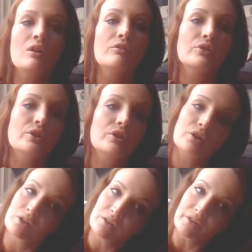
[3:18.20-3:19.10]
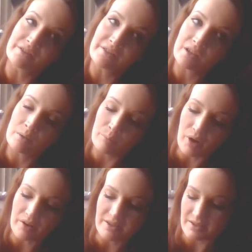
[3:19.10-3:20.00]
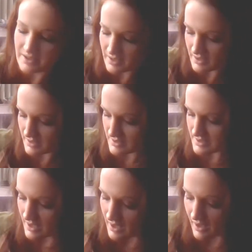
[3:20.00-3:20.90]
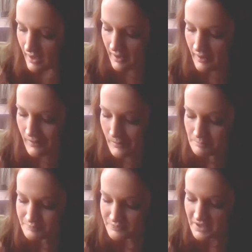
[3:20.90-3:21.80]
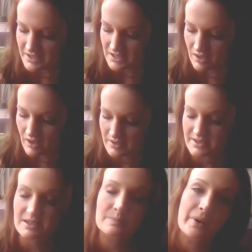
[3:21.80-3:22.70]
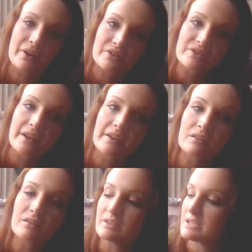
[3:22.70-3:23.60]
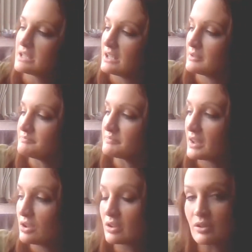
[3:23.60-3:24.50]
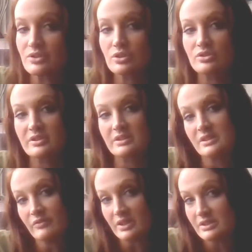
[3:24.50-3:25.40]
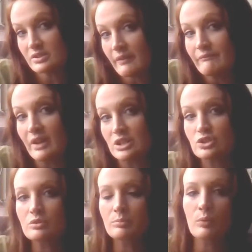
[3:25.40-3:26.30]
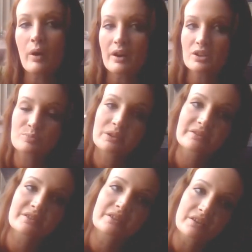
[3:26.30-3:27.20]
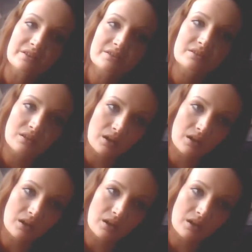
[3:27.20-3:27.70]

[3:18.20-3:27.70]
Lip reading: for cleansing processes, detoxes, parasite cleansing. You can also use it as a vegetable wash because it does